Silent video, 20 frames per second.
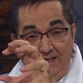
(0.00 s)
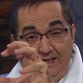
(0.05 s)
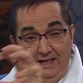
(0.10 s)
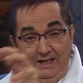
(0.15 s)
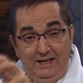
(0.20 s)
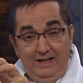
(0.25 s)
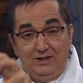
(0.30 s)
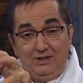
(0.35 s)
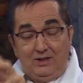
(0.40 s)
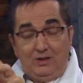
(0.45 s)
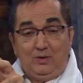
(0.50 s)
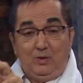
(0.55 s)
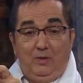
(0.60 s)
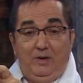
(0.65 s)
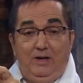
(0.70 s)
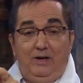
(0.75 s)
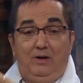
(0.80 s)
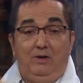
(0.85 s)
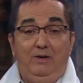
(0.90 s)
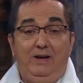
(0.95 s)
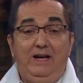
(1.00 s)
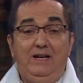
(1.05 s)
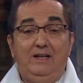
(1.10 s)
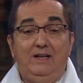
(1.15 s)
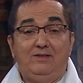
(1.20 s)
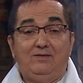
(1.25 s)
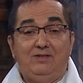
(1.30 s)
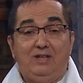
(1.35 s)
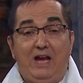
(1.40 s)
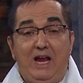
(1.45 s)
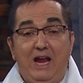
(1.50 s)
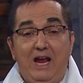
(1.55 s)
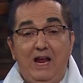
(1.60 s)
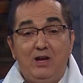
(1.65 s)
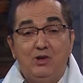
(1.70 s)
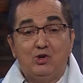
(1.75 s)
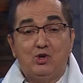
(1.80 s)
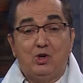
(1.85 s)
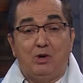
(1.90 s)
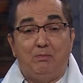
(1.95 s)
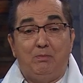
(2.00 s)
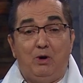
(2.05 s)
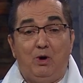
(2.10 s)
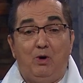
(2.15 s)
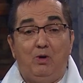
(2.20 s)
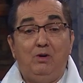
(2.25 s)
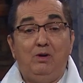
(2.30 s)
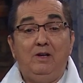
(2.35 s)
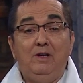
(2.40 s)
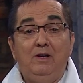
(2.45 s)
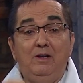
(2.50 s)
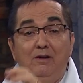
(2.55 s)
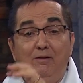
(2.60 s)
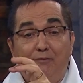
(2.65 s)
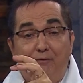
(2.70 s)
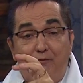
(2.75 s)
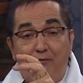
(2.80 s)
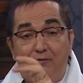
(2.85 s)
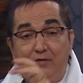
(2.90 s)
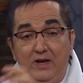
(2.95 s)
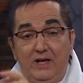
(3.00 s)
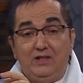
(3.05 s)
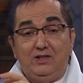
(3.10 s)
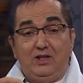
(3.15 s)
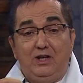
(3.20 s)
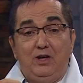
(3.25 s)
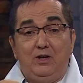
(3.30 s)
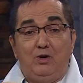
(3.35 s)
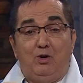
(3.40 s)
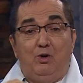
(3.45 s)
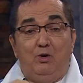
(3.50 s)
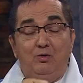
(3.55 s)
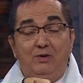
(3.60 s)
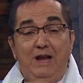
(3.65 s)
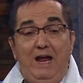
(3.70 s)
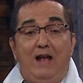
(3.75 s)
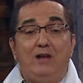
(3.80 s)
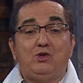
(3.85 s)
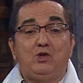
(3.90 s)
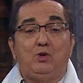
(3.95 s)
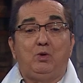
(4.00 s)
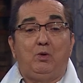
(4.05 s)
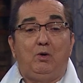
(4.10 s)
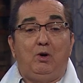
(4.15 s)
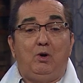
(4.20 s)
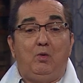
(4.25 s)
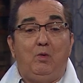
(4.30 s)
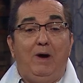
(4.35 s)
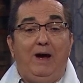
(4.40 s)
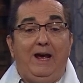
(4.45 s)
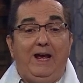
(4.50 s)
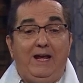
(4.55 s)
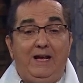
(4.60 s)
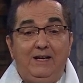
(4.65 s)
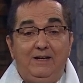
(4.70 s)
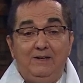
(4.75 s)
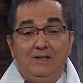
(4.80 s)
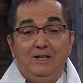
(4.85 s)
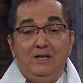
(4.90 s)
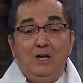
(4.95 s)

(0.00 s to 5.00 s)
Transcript: Israel in a tangible, physical, natural way.